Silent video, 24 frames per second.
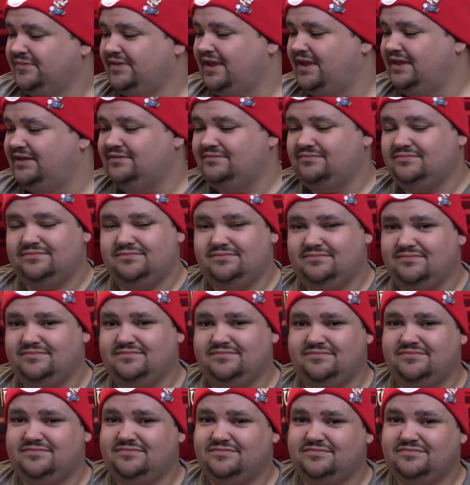And
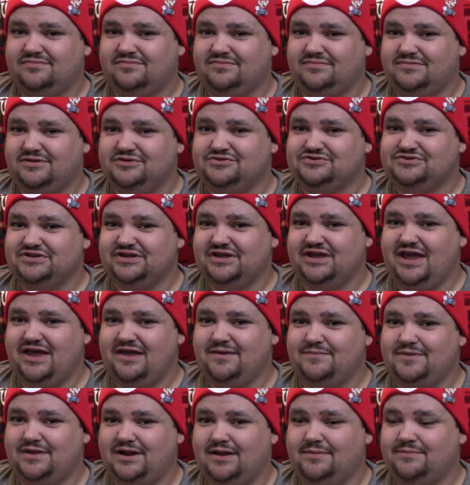there's a
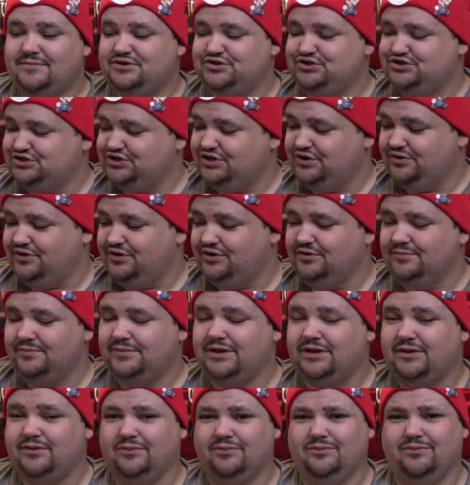game that I'm going to show you. I'm
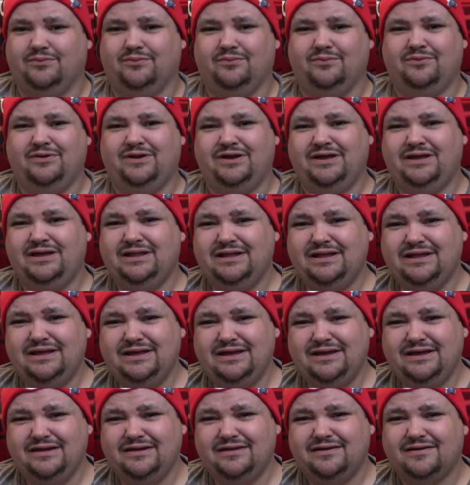like,
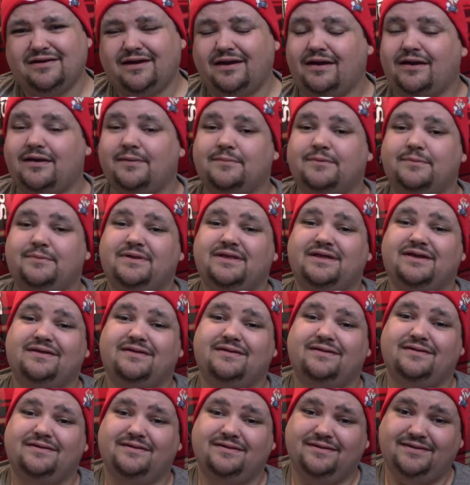really? And I'm going to be like,
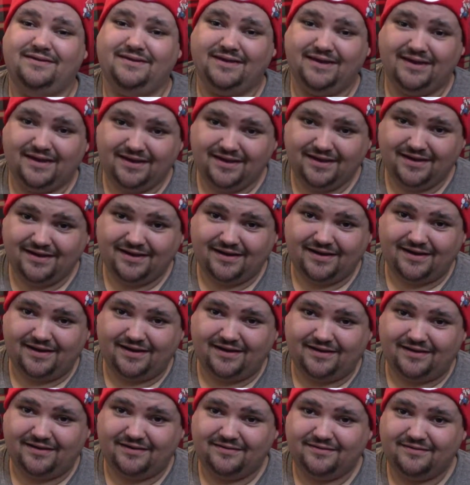
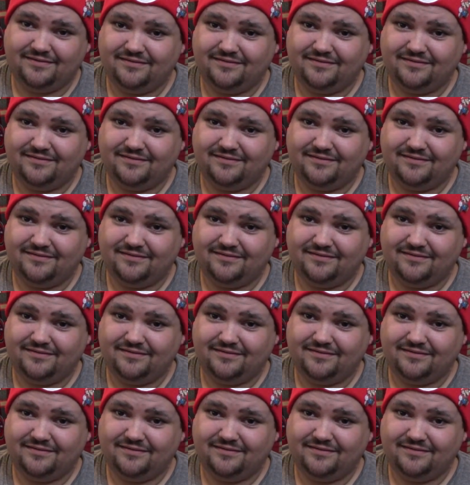yeah.